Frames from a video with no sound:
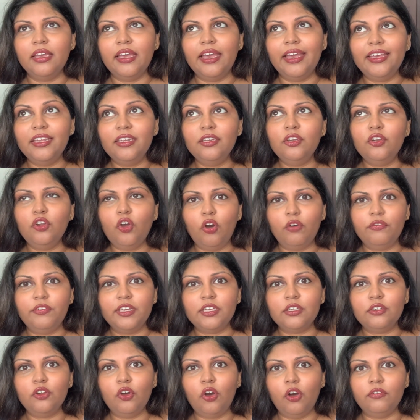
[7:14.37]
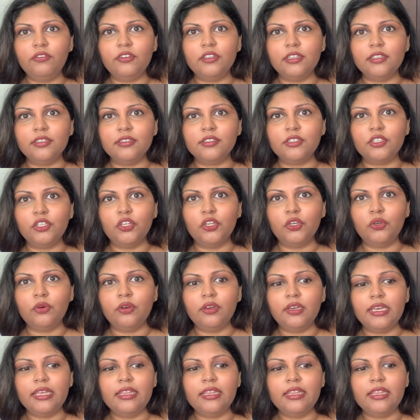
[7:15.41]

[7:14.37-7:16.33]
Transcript: in Novik novels, you know,